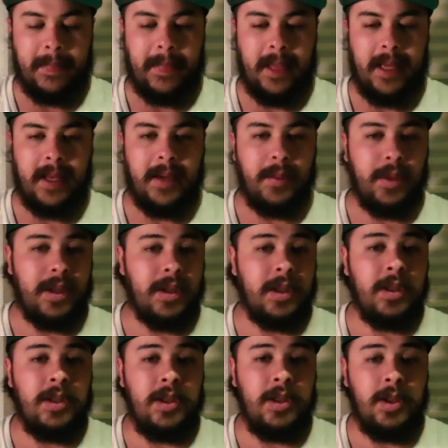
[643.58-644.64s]
What you're
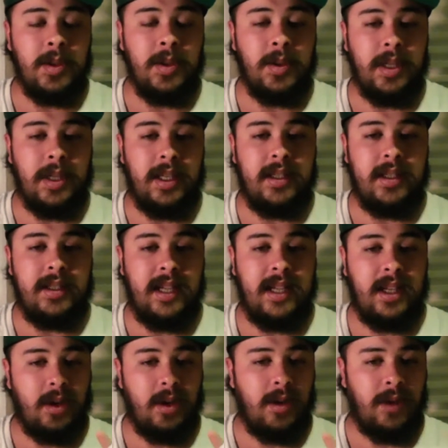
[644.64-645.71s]
going to do is
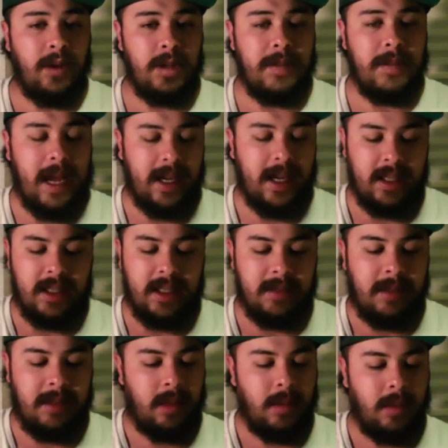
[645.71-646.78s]
take your first packet, doesn't
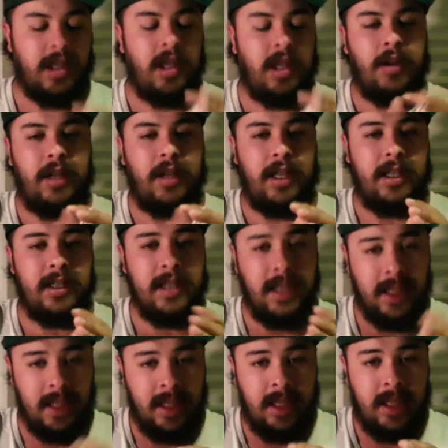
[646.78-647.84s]
matter what color it is,
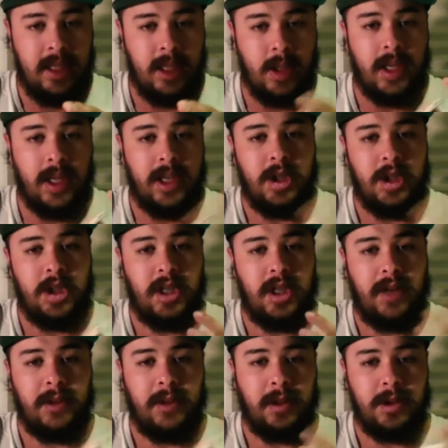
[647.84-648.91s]
and go ahead,
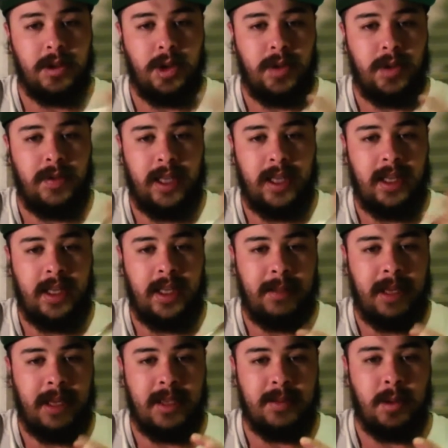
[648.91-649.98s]
shuffle. Souffle les
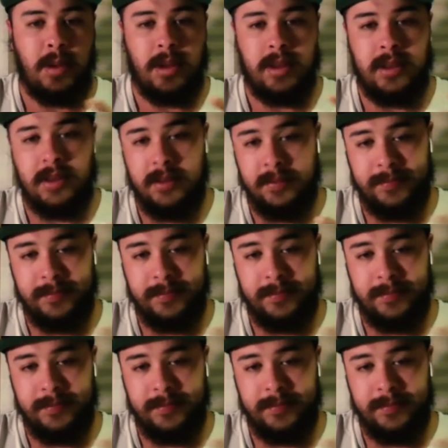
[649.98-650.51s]
pasteboards.